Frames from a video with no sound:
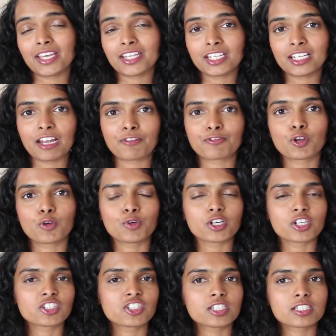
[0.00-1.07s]
any
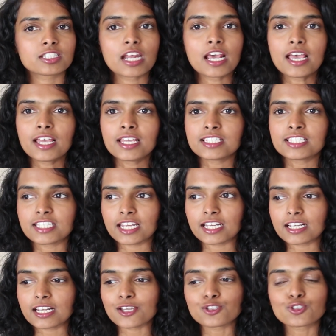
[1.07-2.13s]
leftover, just
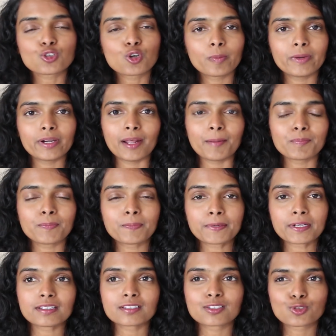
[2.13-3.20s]
gently scoop it
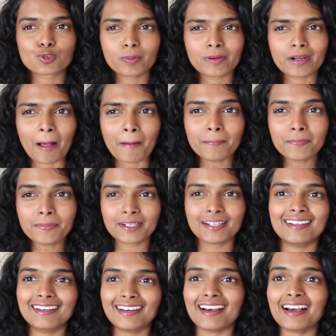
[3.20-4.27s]
up,
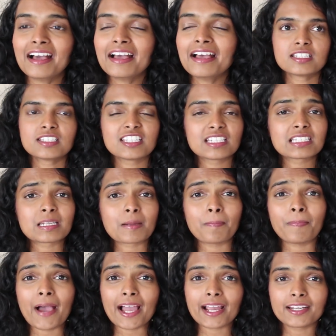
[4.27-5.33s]
just
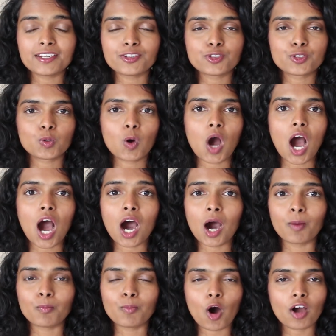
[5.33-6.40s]
pack it into
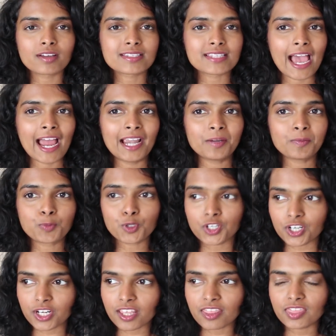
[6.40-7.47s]
a box and put
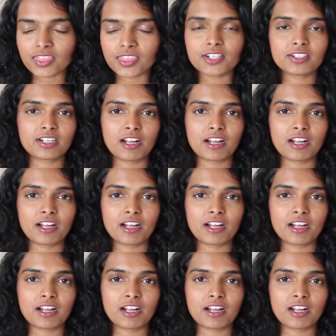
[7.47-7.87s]
it in the